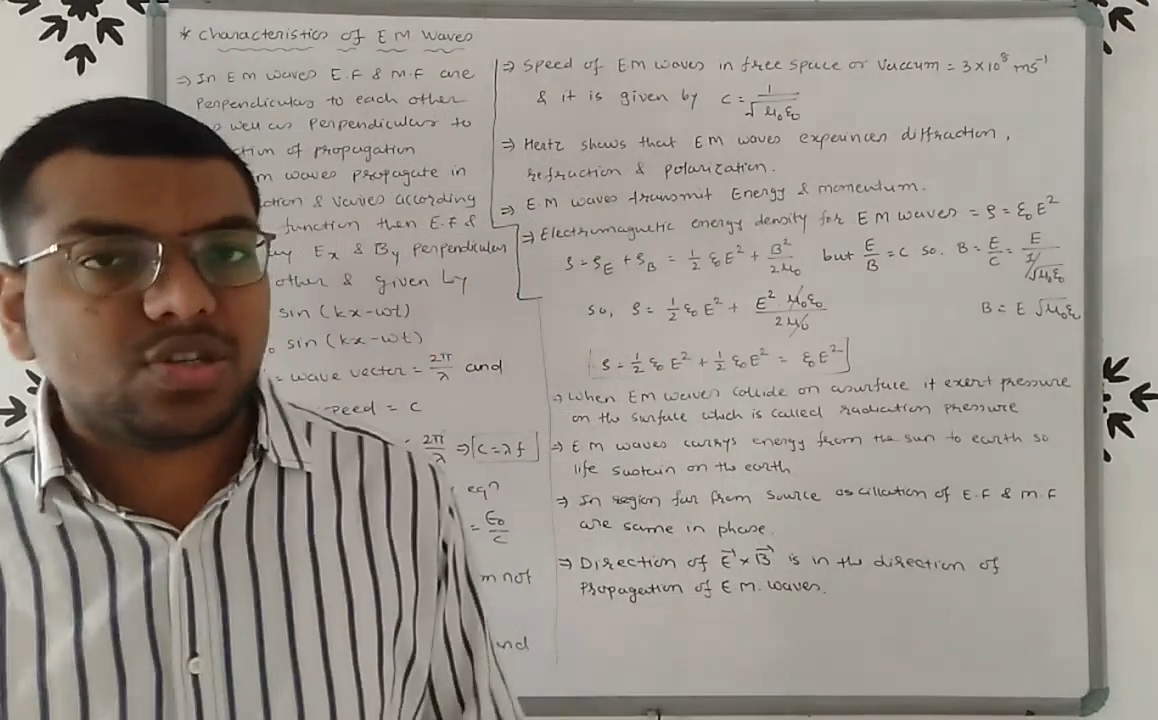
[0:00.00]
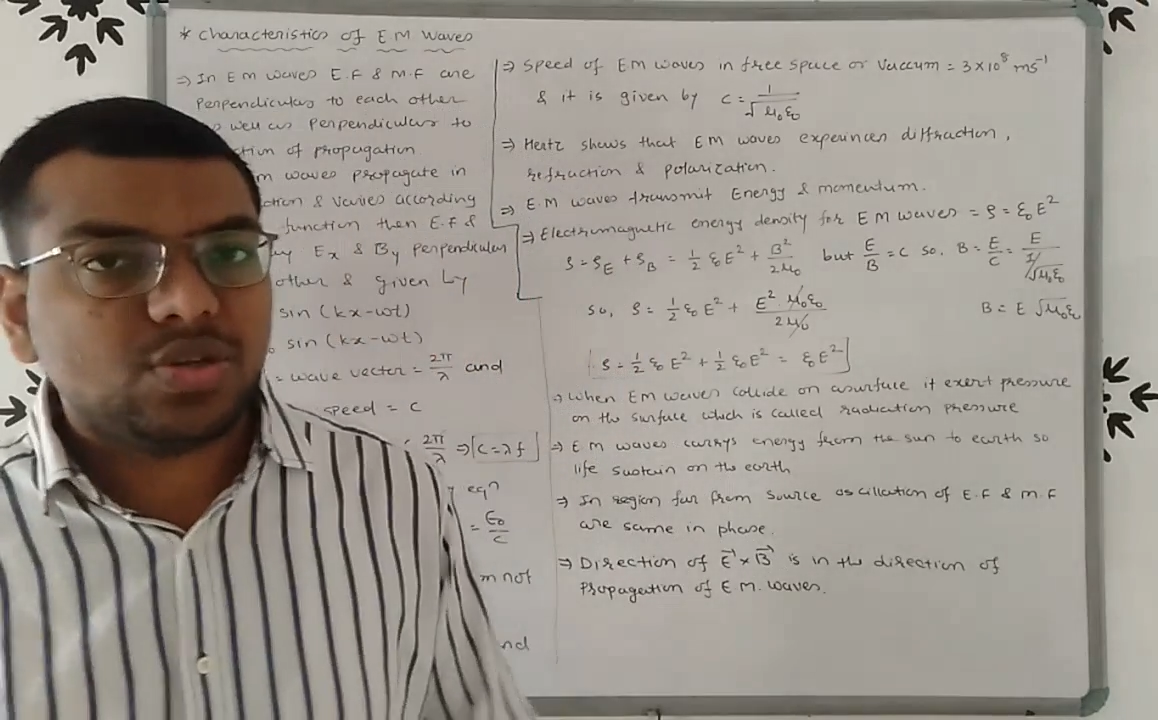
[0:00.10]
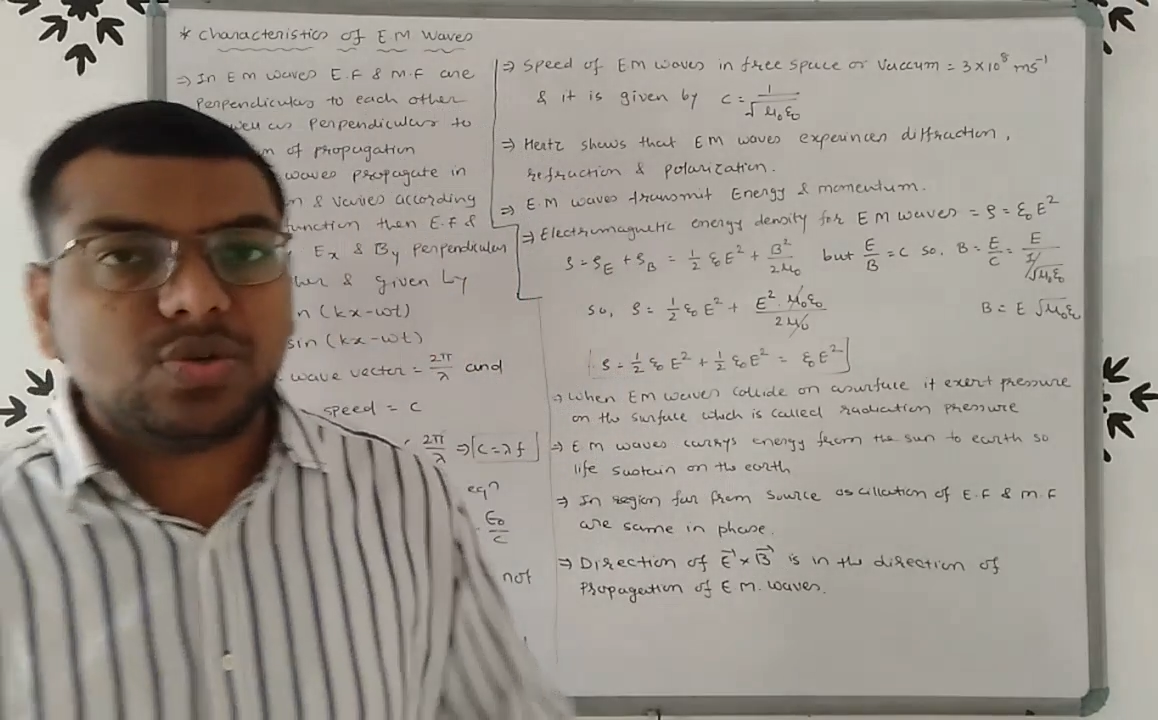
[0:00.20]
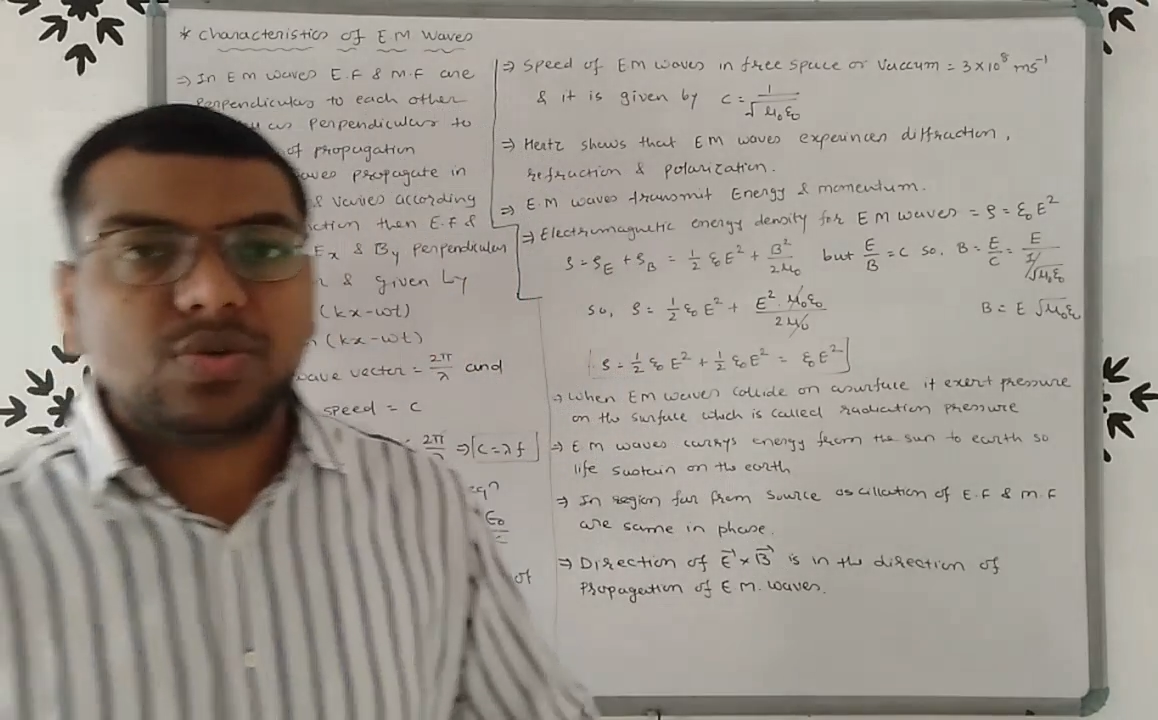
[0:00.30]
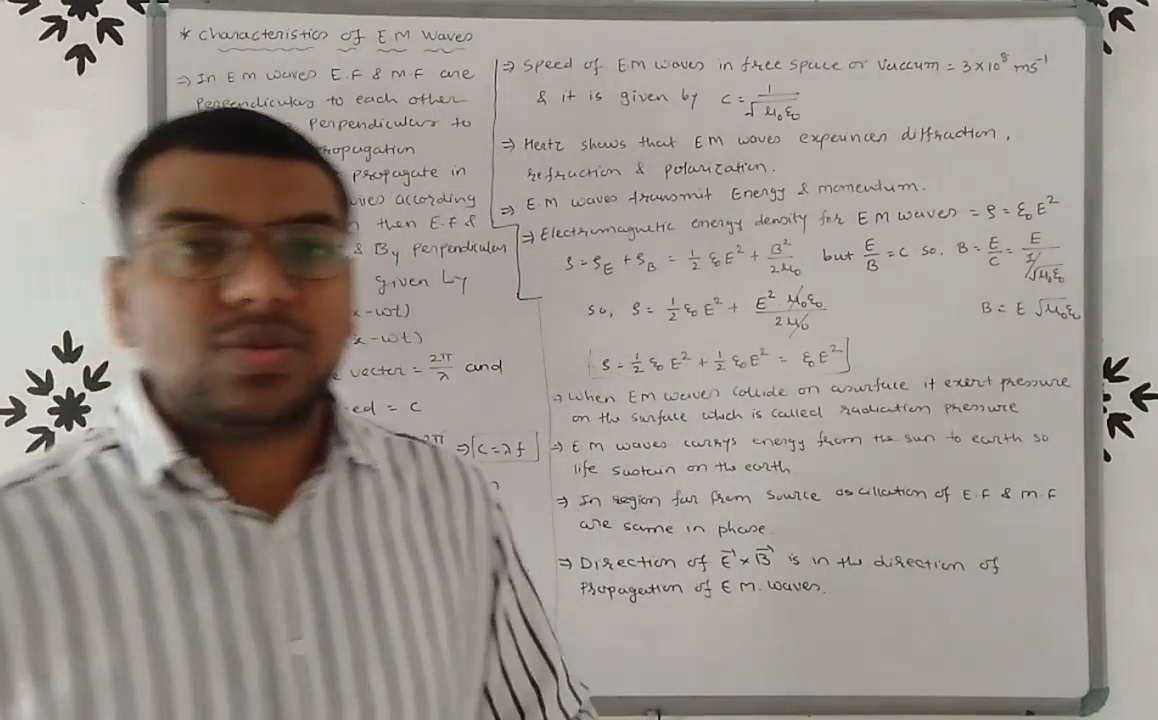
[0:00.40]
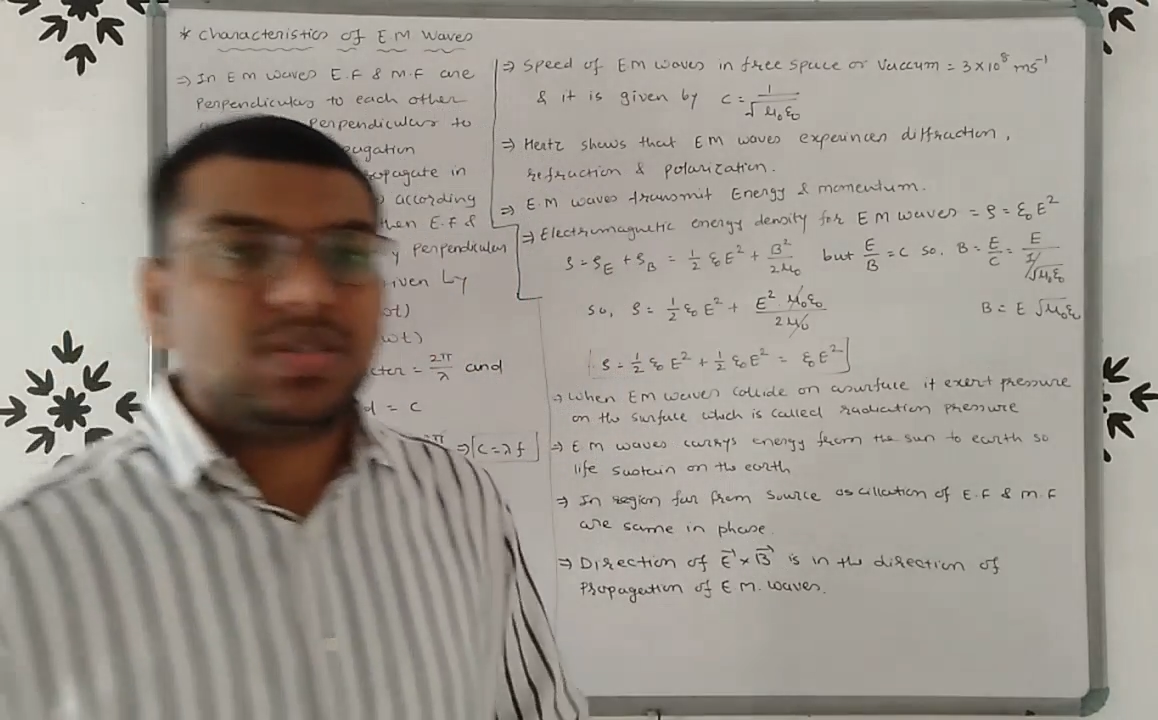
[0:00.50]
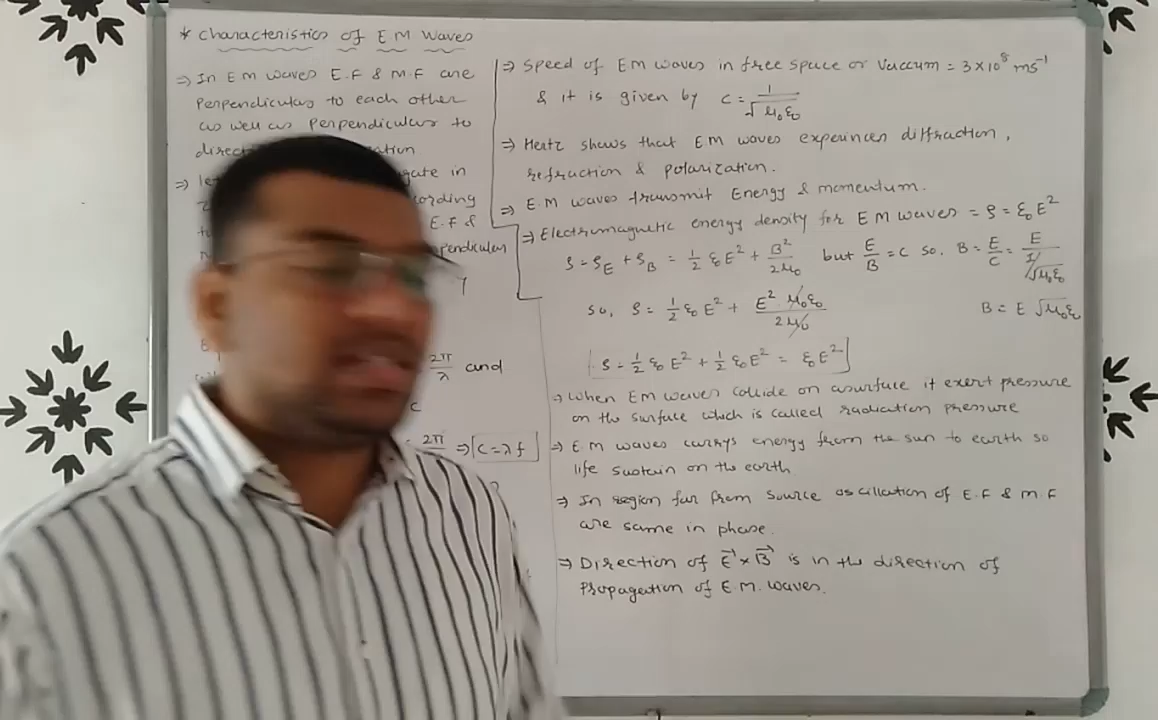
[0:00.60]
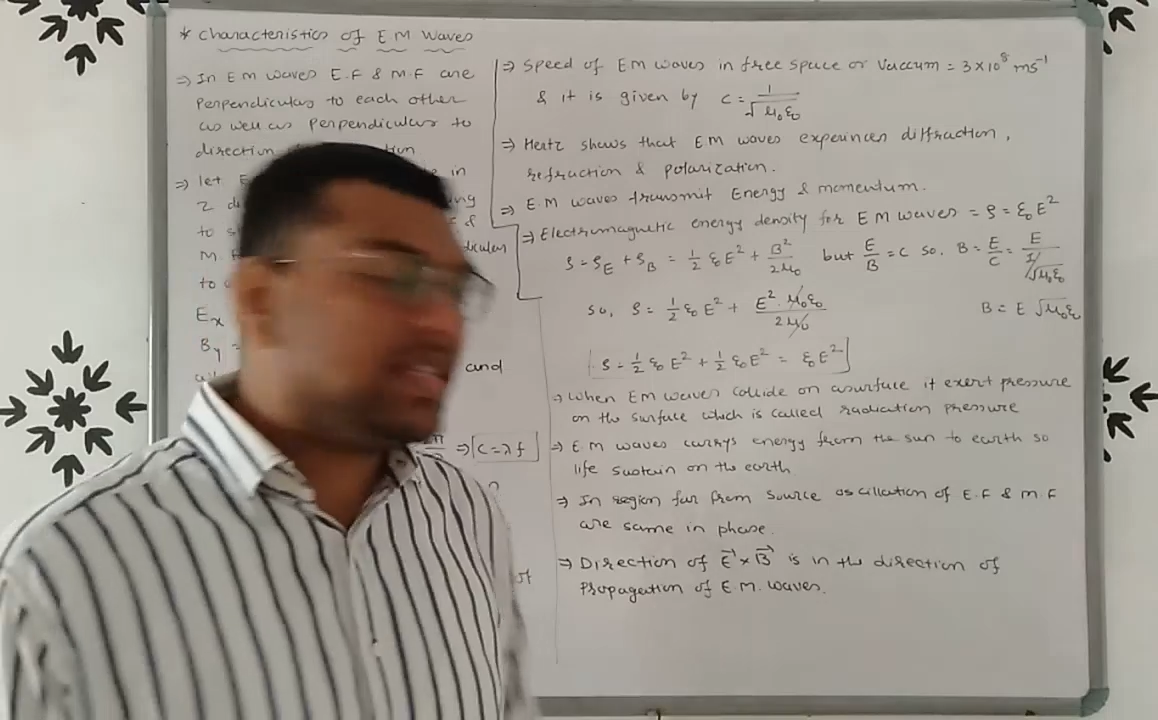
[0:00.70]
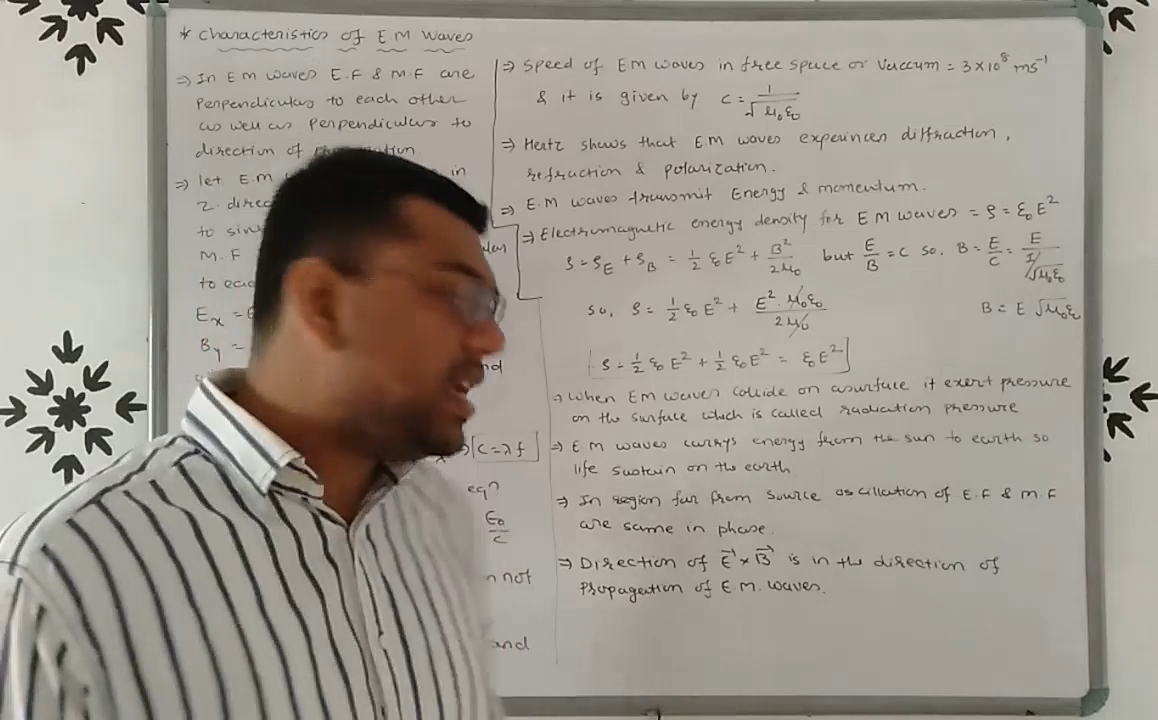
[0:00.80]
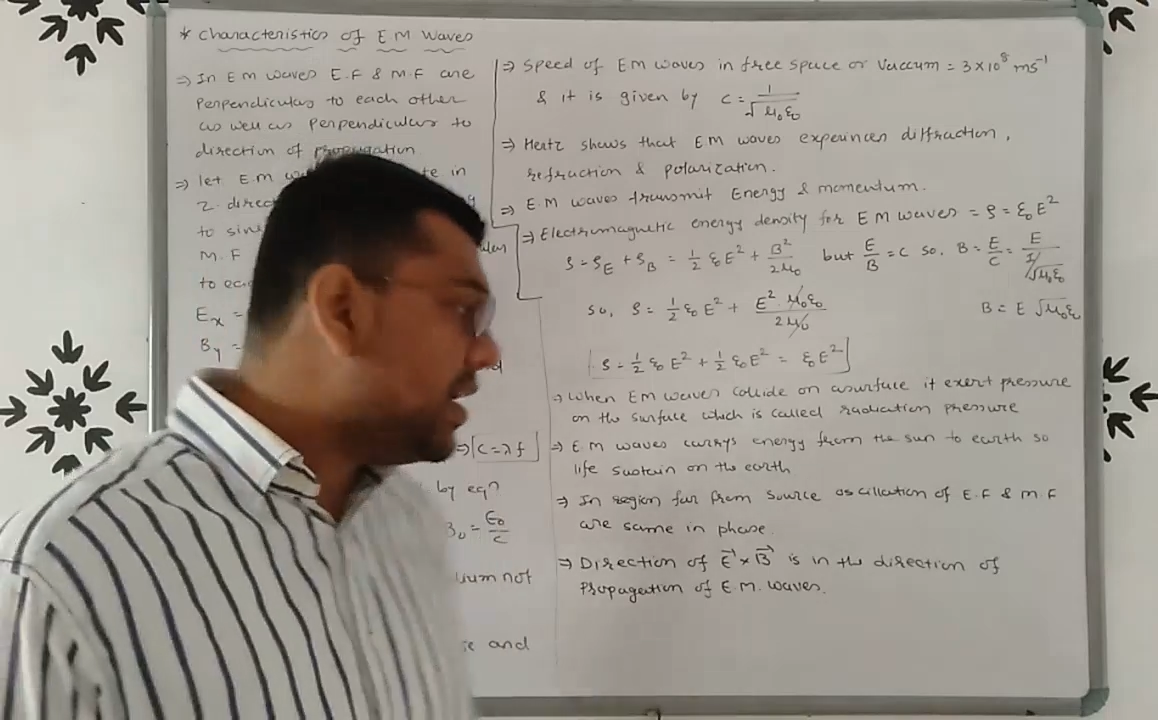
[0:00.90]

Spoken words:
to C,